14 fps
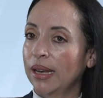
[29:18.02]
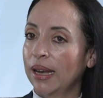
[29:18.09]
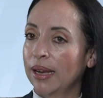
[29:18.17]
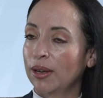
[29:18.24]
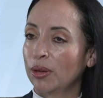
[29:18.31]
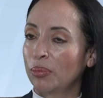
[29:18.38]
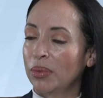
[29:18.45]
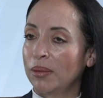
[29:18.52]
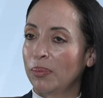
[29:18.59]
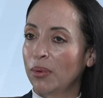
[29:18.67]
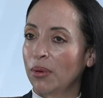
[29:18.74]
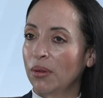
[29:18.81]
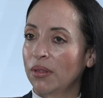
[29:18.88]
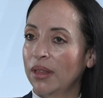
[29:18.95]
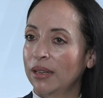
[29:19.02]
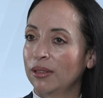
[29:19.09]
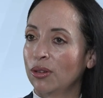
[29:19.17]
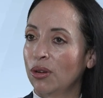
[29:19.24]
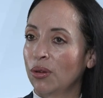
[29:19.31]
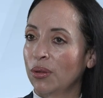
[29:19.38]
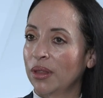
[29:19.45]
hire people that
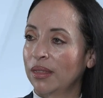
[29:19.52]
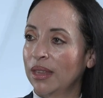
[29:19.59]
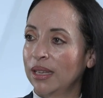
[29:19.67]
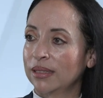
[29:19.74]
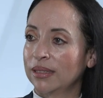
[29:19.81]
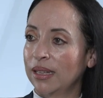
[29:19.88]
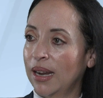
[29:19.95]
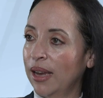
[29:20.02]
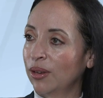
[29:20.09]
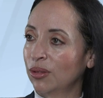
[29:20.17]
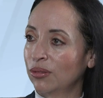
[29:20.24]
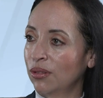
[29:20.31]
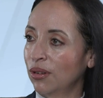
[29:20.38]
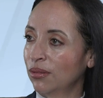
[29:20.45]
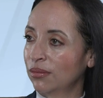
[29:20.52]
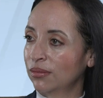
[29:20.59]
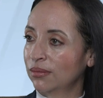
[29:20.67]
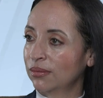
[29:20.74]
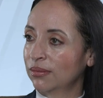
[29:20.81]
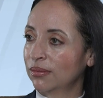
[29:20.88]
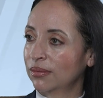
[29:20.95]
know the things that I don't know.
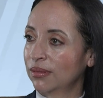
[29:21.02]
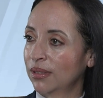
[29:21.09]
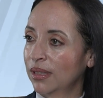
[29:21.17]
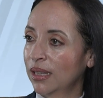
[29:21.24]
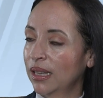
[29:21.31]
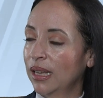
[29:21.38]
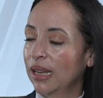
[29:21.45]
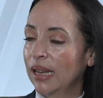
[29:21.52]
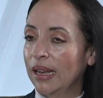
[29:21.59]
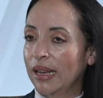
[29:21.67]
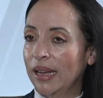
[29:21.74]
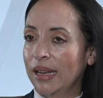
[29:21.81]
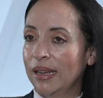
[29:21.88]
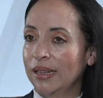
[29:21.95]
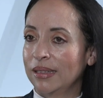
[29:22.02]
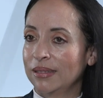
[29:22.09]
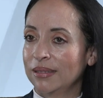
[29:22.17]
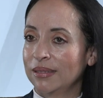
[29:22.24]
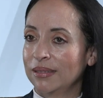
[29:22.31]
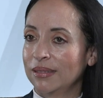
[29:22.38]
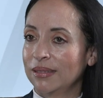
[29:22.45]

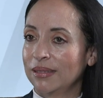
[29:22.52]
And